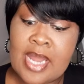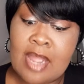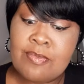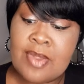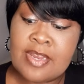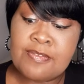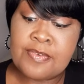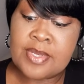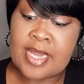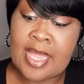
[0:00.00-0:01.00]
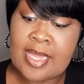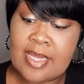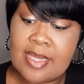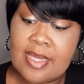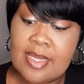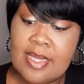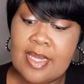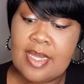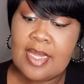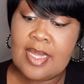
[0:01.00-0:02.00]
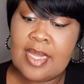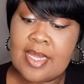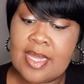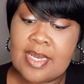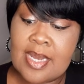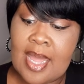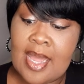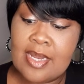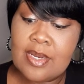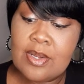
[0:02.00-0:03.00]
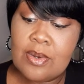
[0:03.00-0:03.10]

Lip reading: not ready for day, it cannot